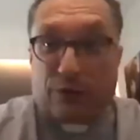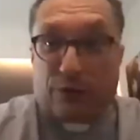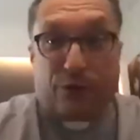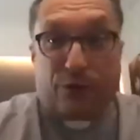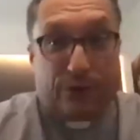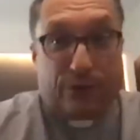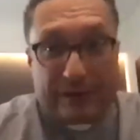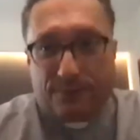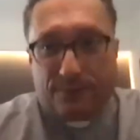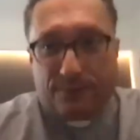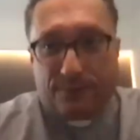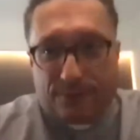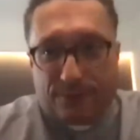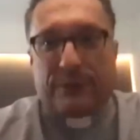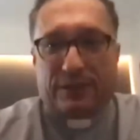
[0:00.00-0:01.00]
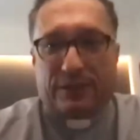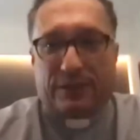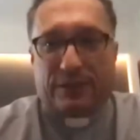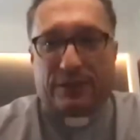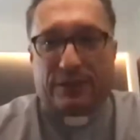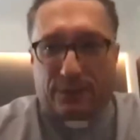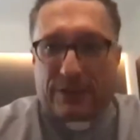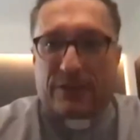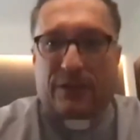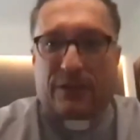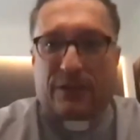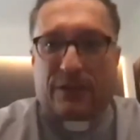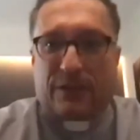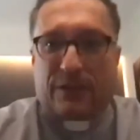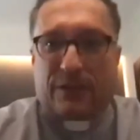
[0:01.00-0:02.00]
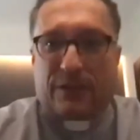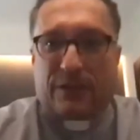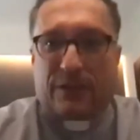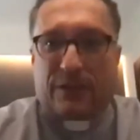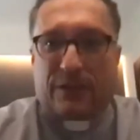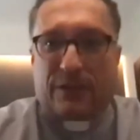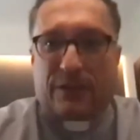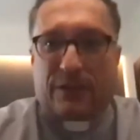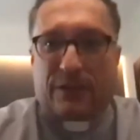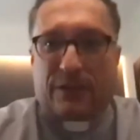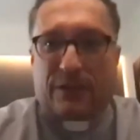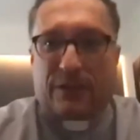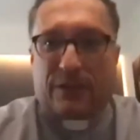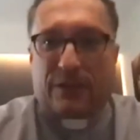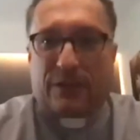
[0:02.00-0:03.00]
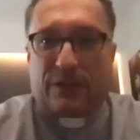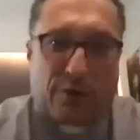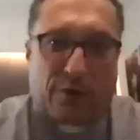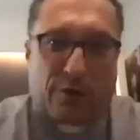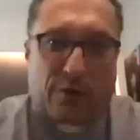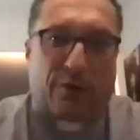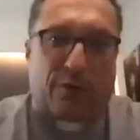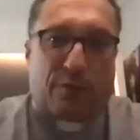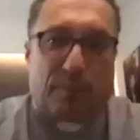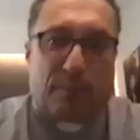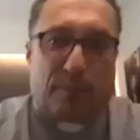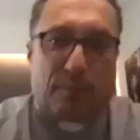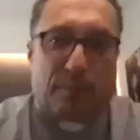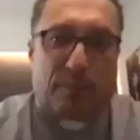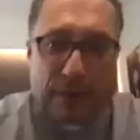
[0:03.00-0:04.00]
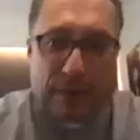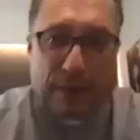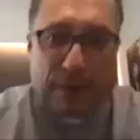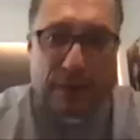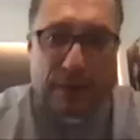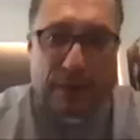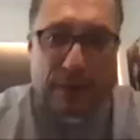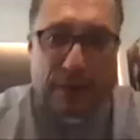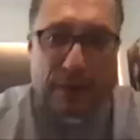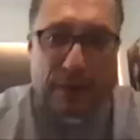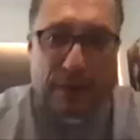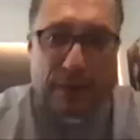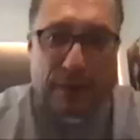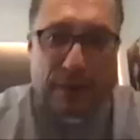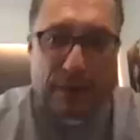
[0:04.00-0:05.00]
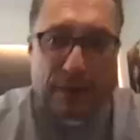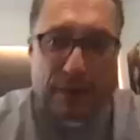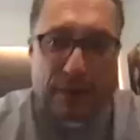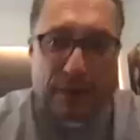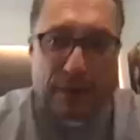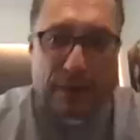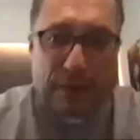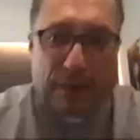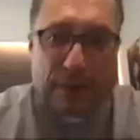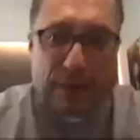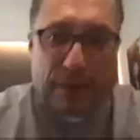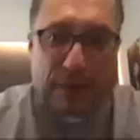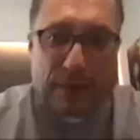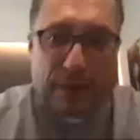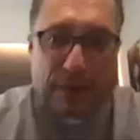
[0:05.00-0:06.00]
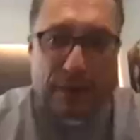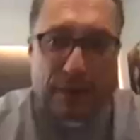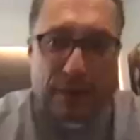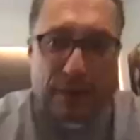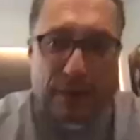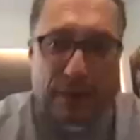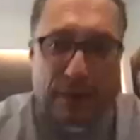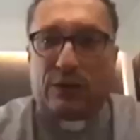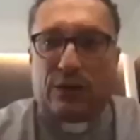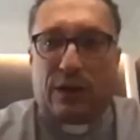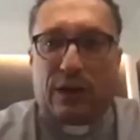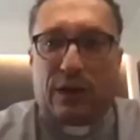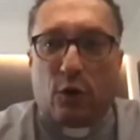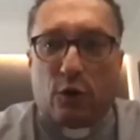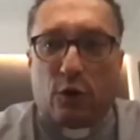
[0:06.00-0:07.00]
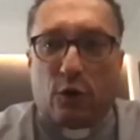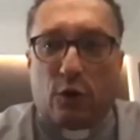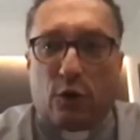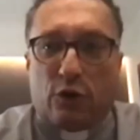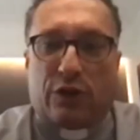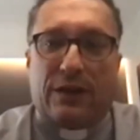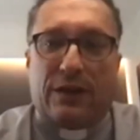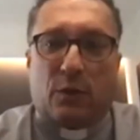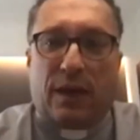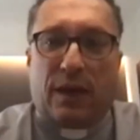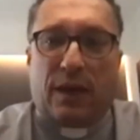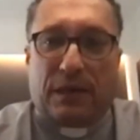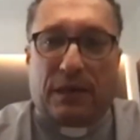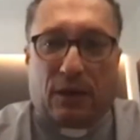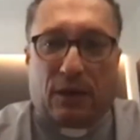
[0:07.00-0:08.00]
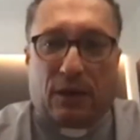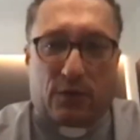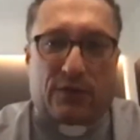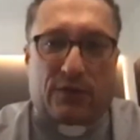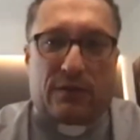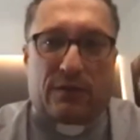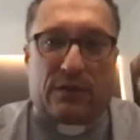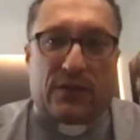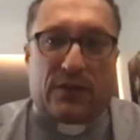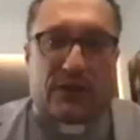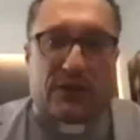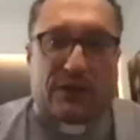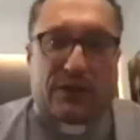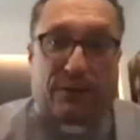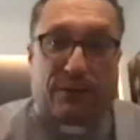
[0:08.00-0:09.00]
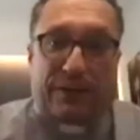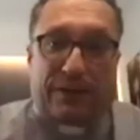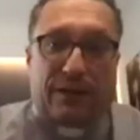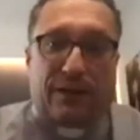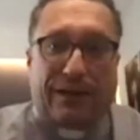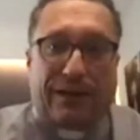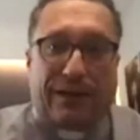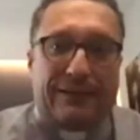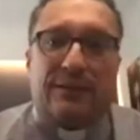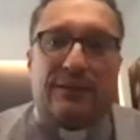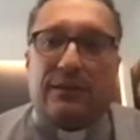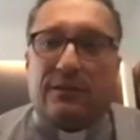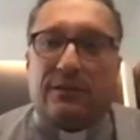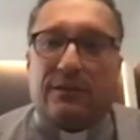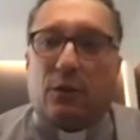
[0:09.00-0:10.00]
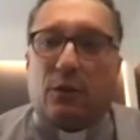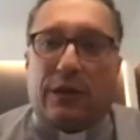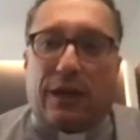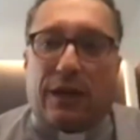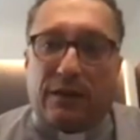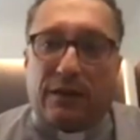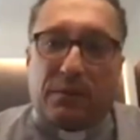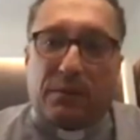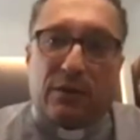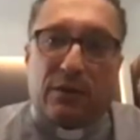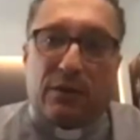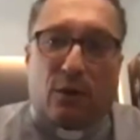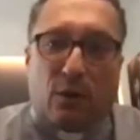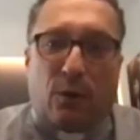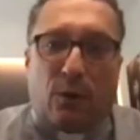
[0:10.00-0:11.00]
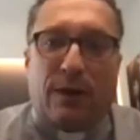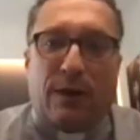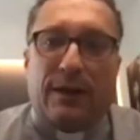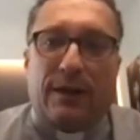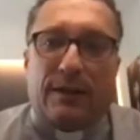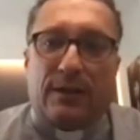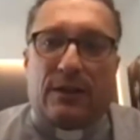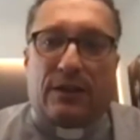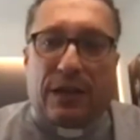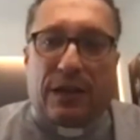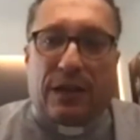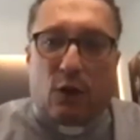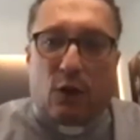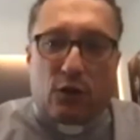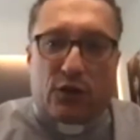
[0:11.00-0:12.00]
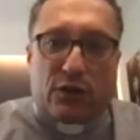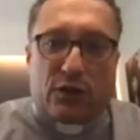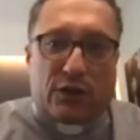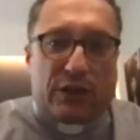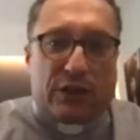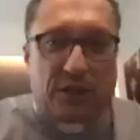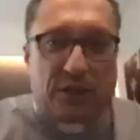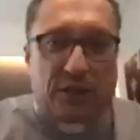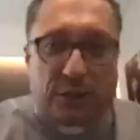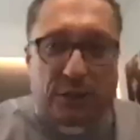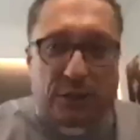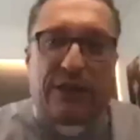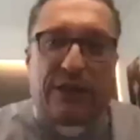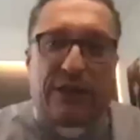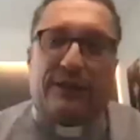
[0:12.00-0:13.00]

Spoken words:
a lot of very, very interesting topics relating to anthropology of pilgrimage, and particularly on teleology. So, because this is the final end, the ultimate goal,